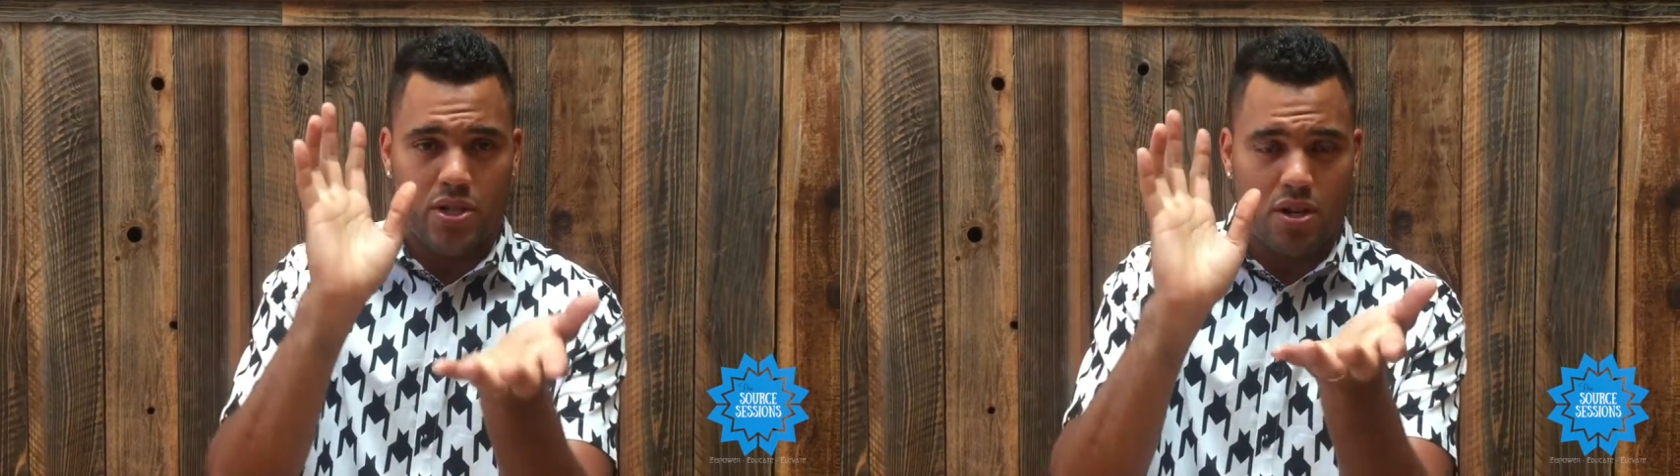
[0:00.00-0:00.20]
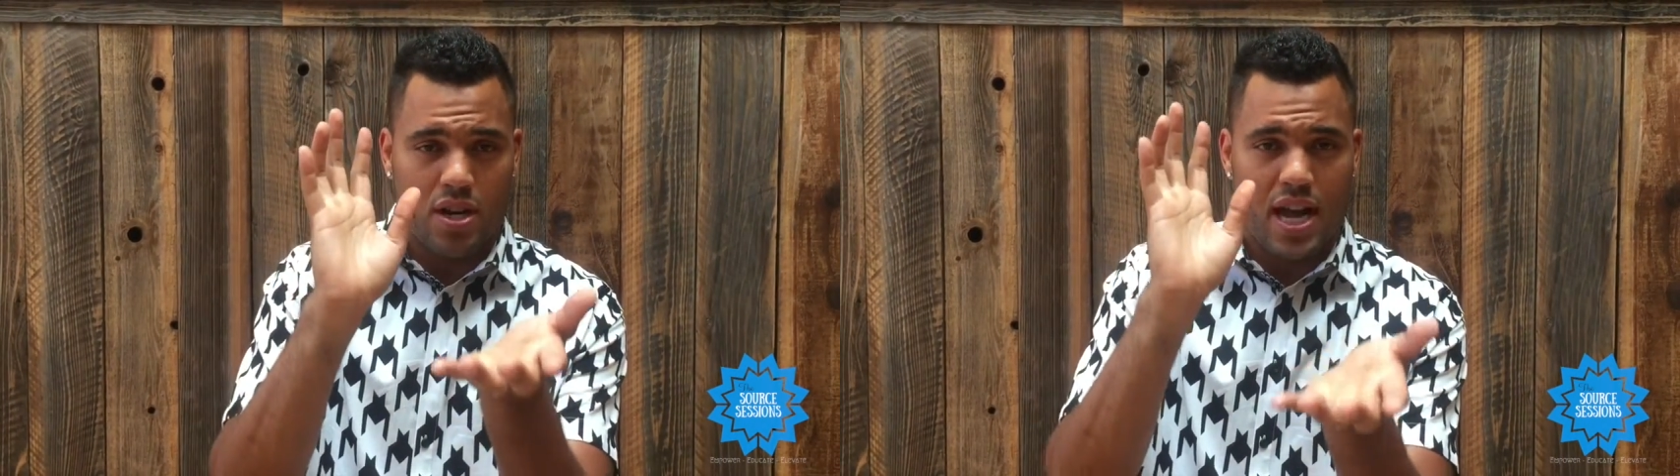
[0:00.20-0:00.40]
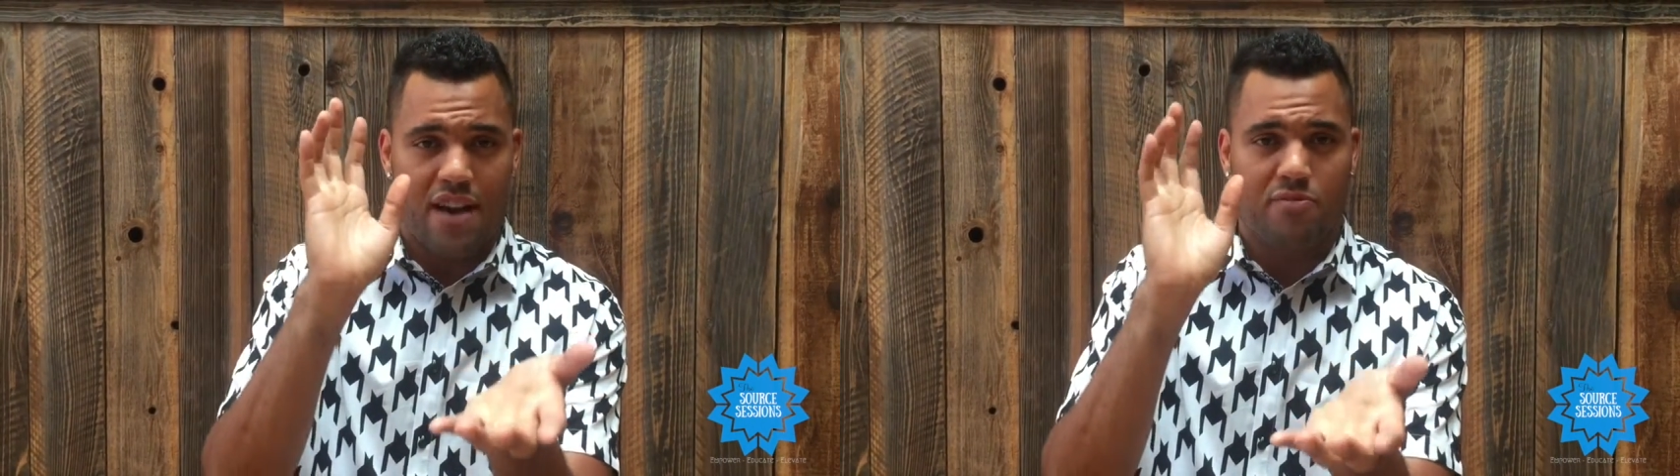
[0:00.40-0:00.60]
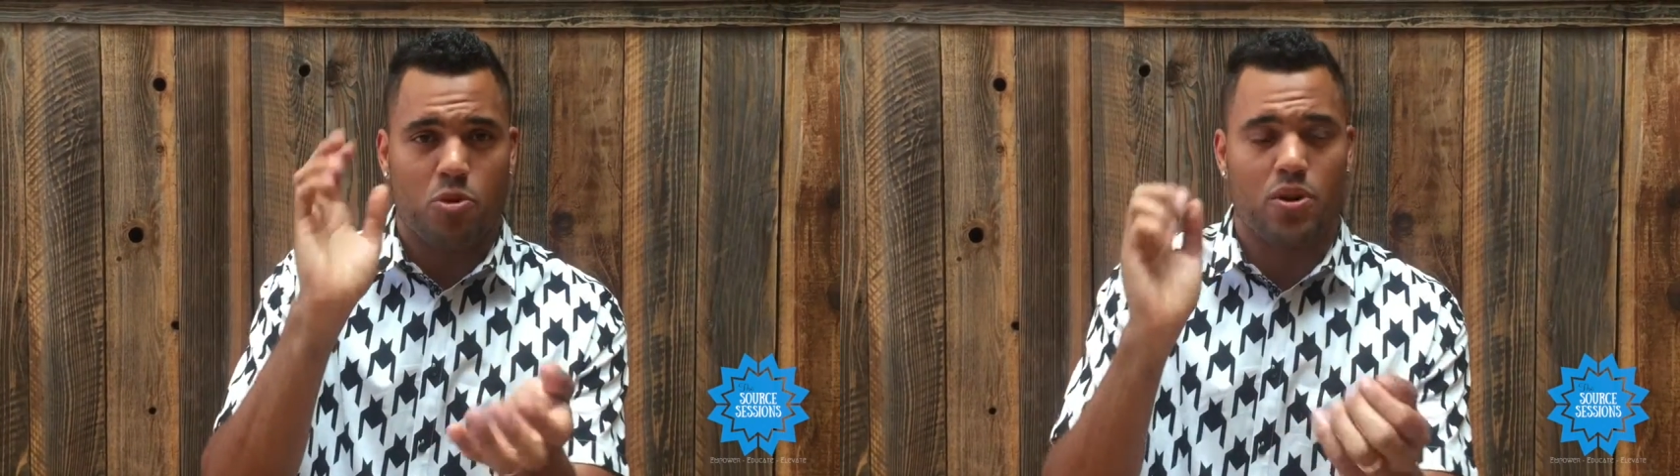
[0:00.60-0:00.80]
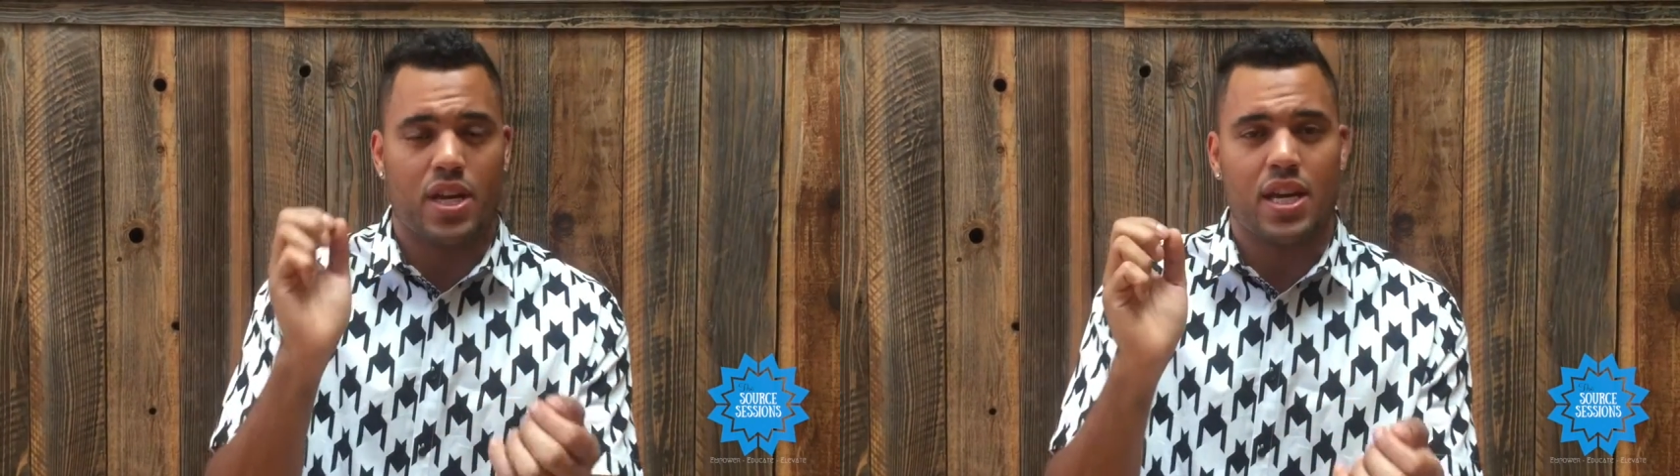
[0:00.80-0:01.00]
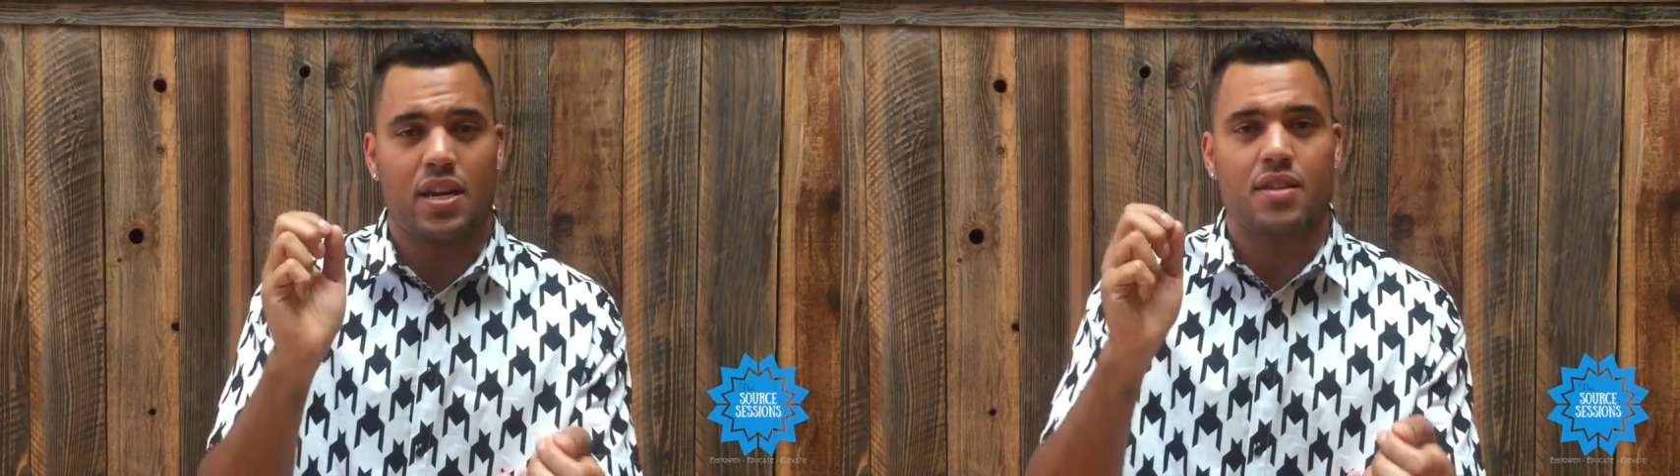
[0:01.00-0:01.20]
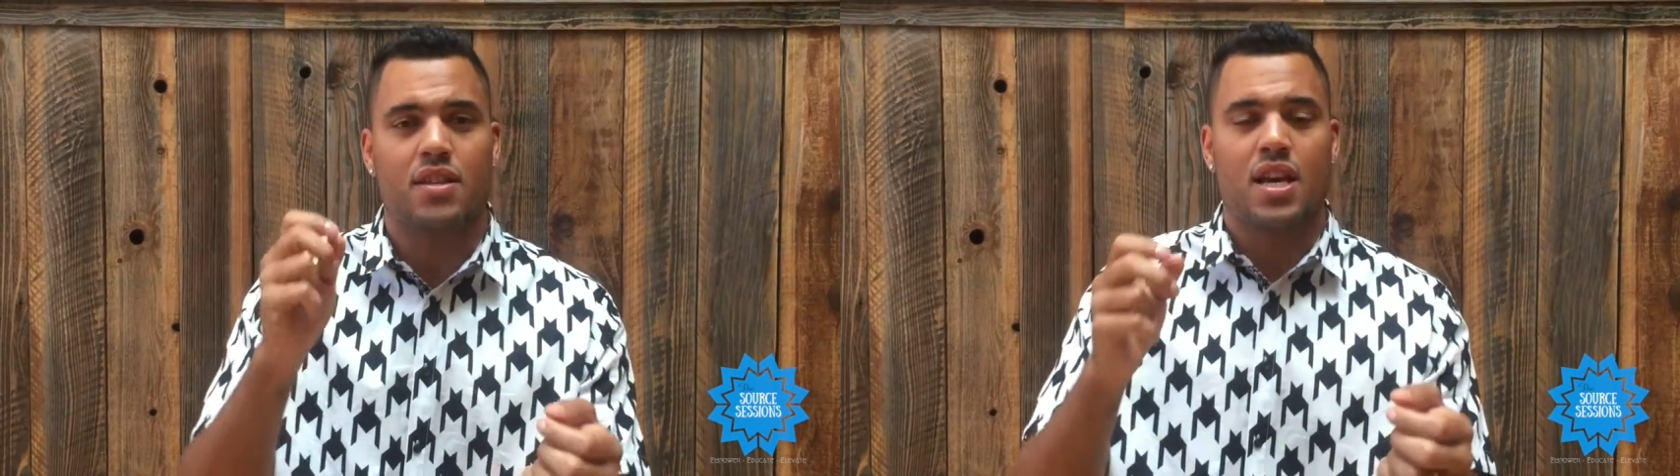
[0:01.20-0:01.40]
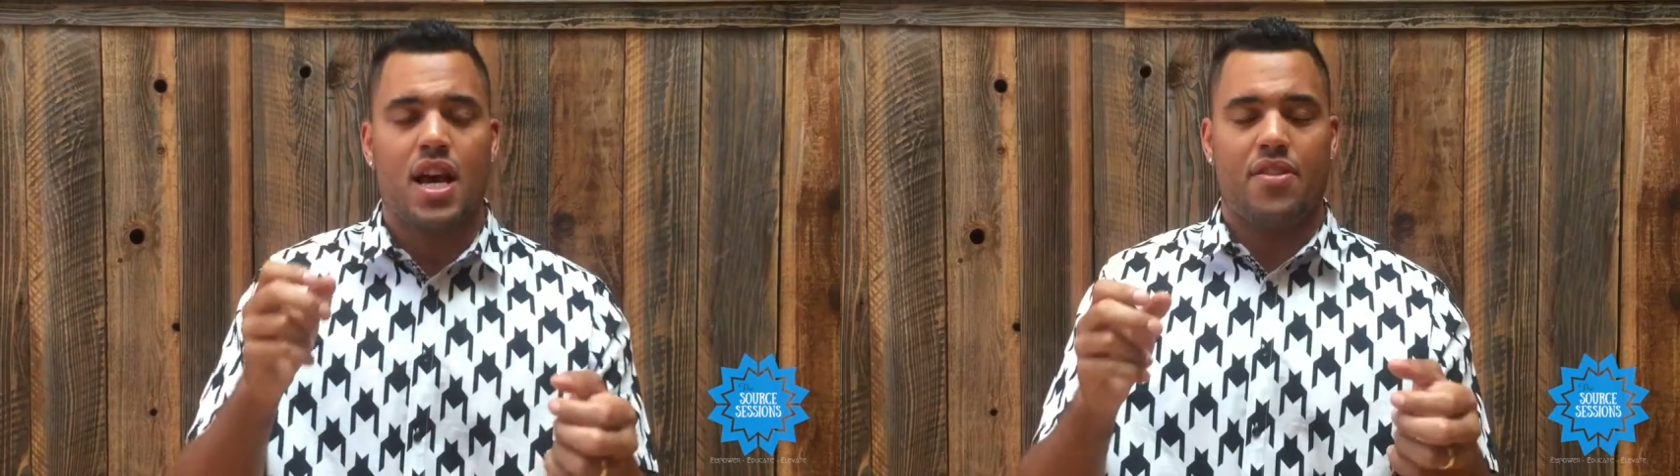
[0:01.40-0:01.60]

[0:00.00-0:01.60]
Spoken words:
started to have more ease,